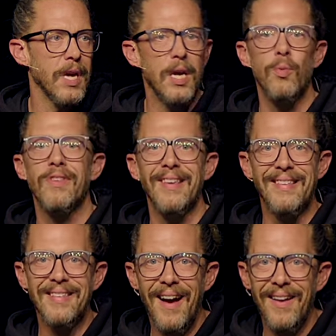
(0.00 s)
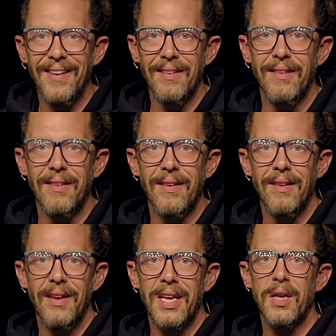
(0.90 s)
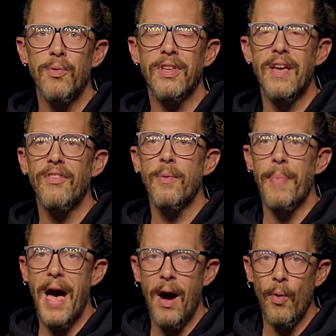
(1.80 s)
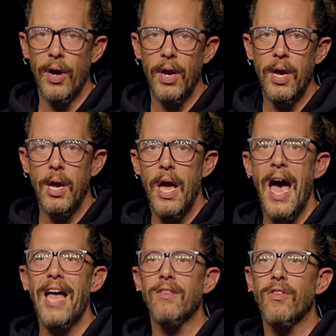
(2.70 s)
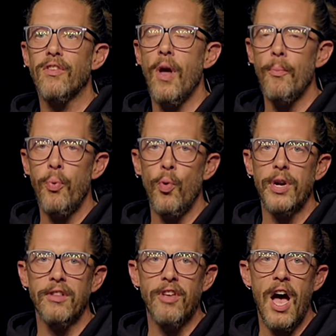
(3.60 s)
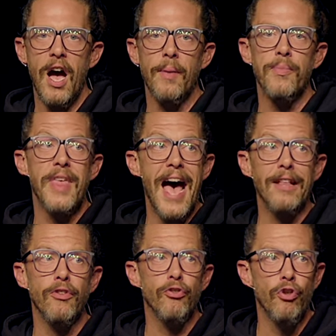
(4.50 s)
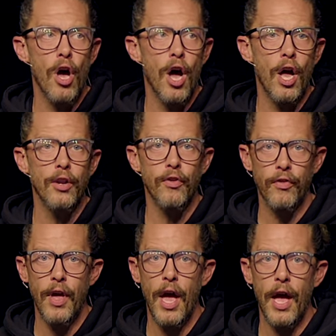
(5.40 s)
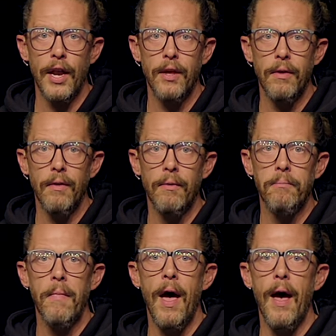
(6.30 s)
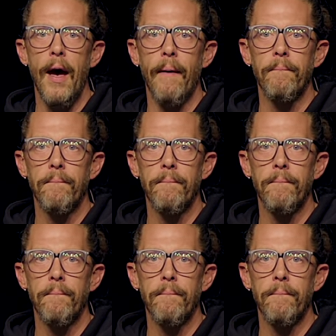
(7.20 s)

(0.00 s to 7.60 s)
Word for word: He was a son. He was given the power. At some point in time, that son said, I